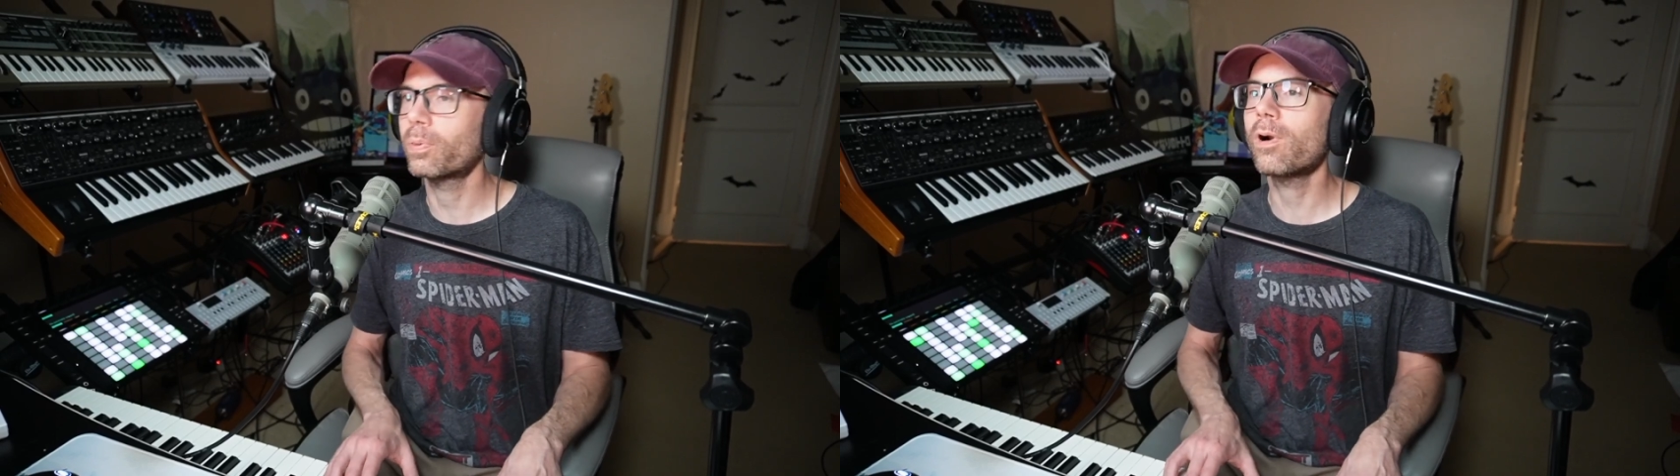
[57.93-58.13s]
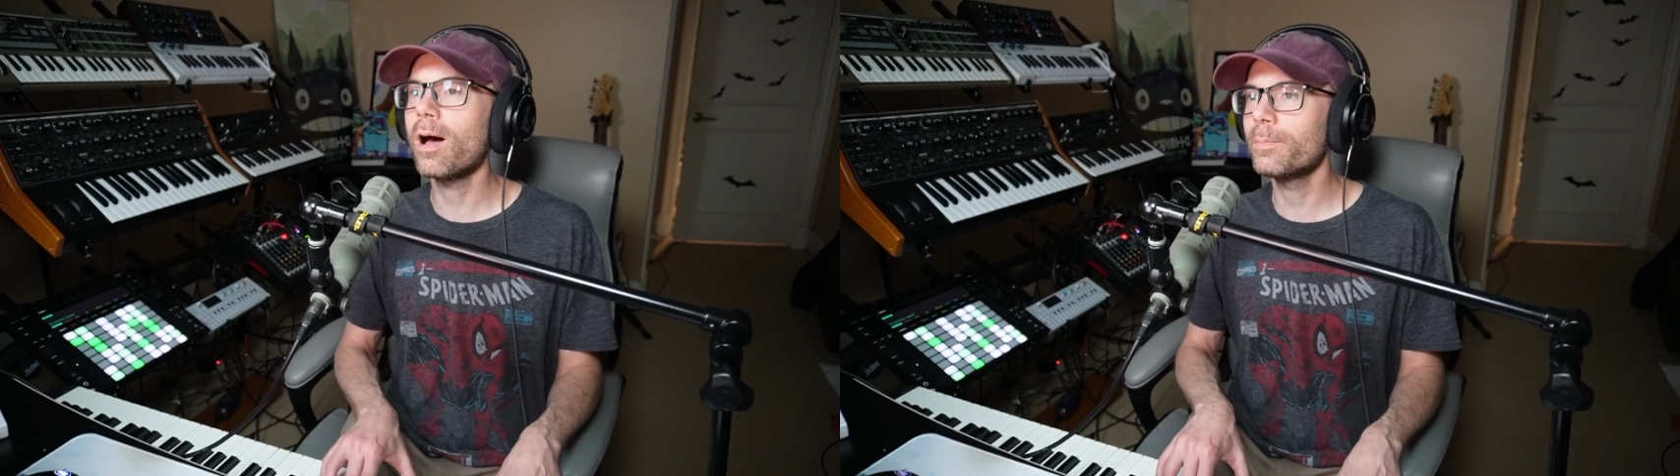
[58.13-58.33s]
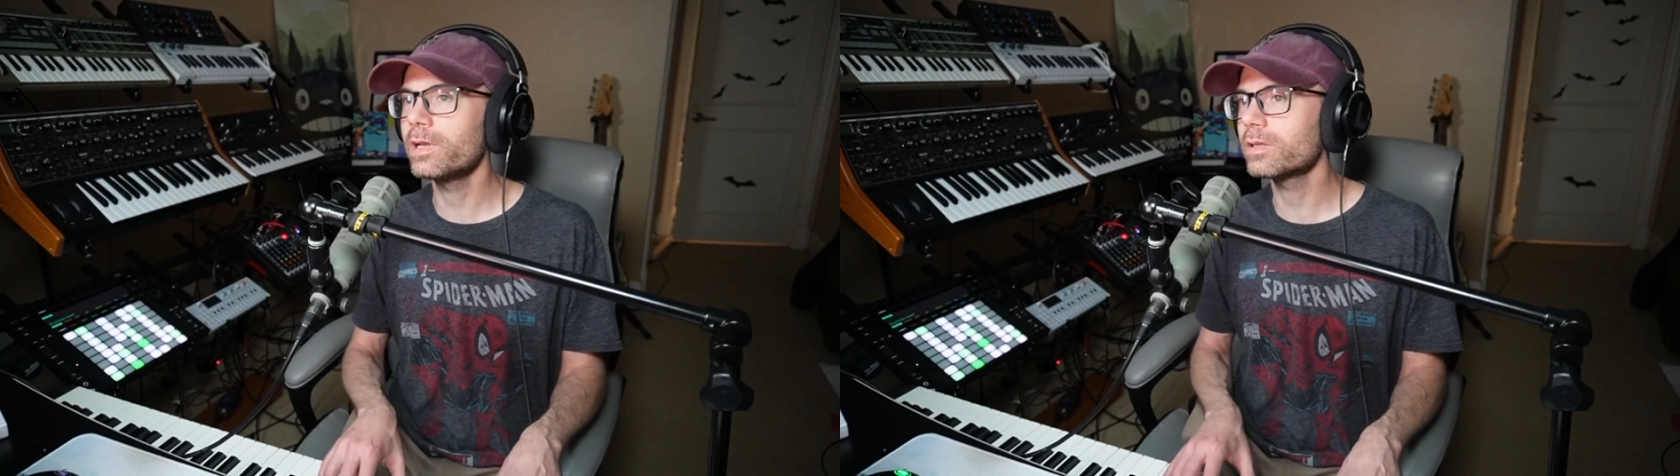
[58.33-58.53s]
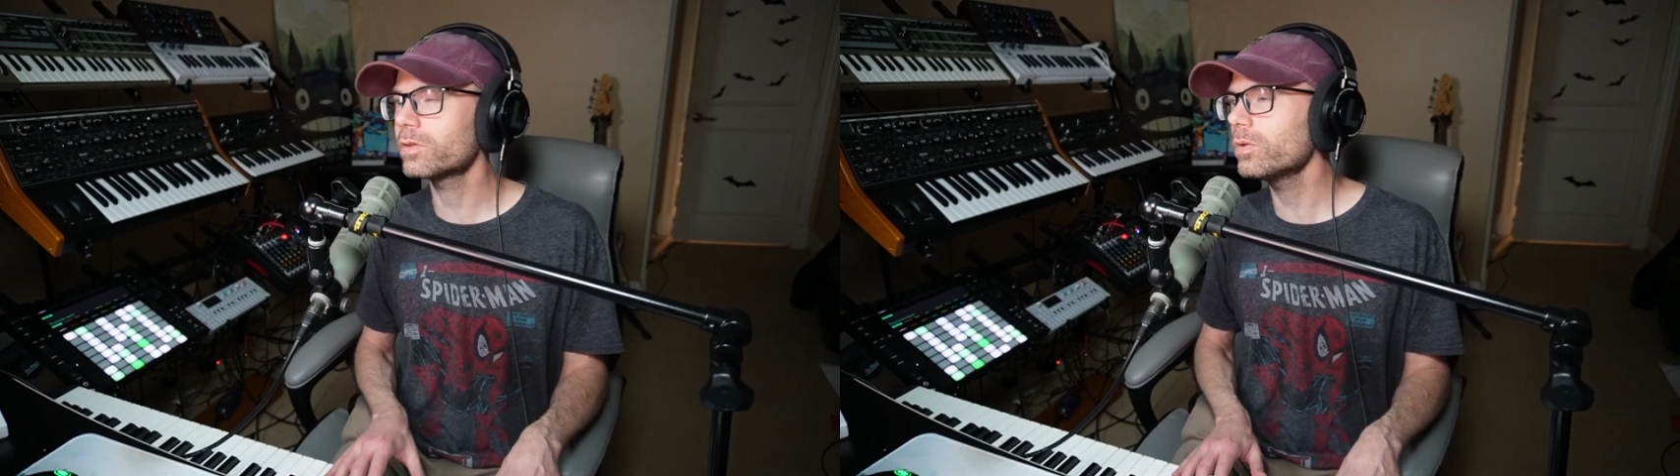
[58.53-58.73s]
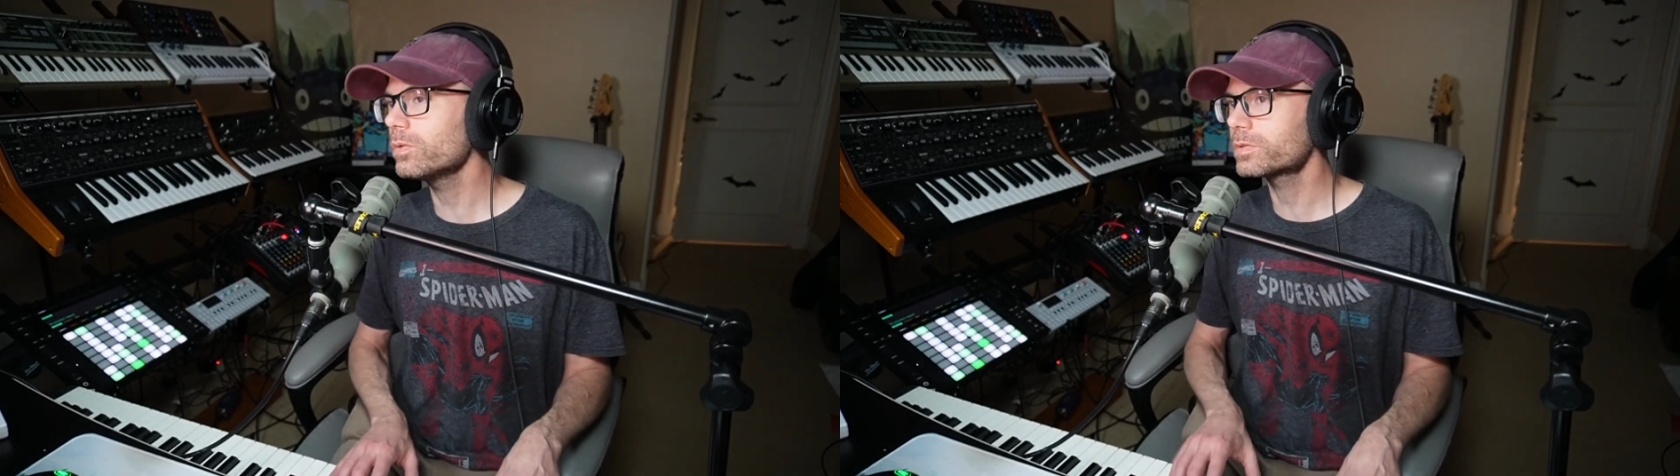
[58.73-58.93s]
prominent
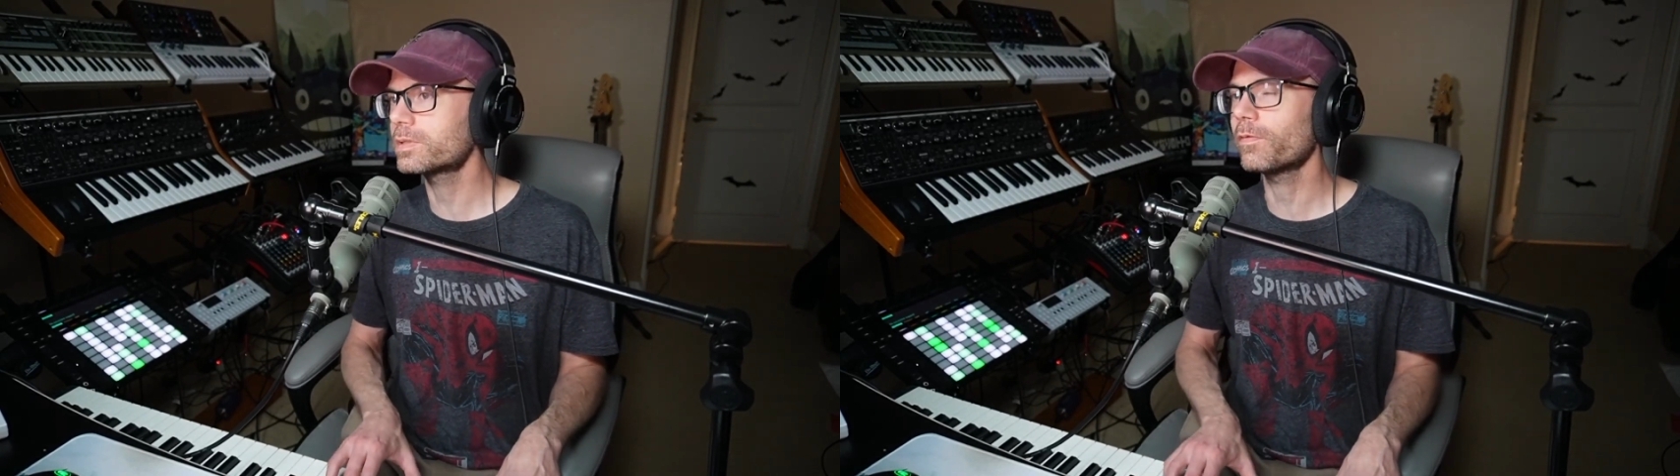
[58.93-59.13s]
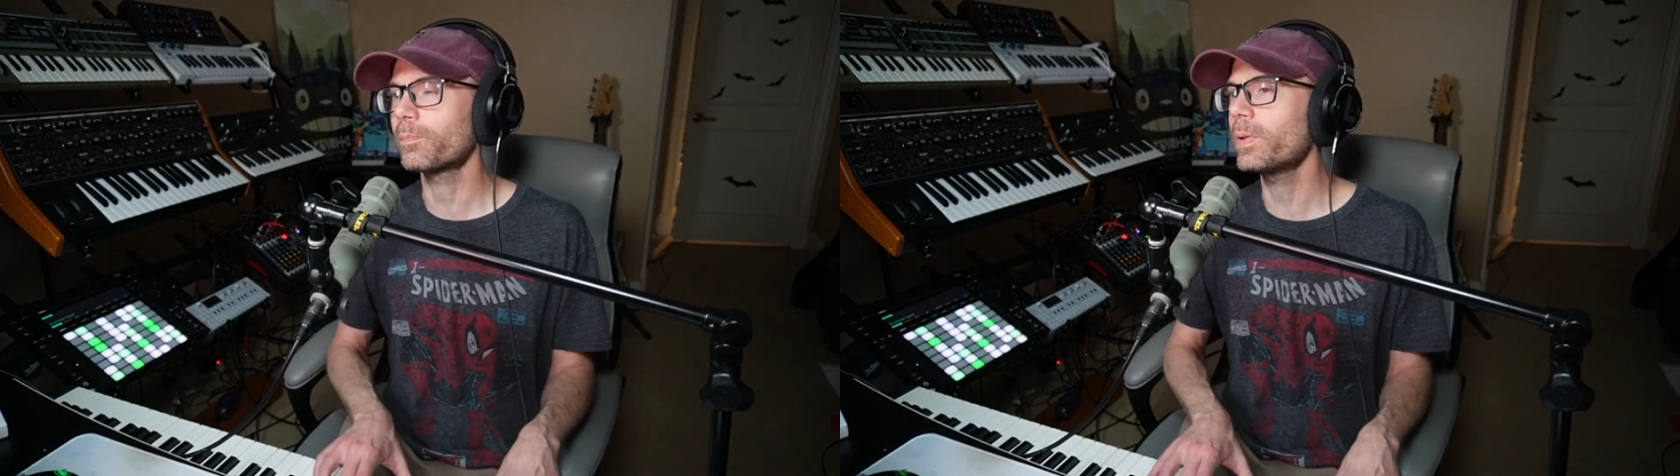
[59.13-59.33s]
use of a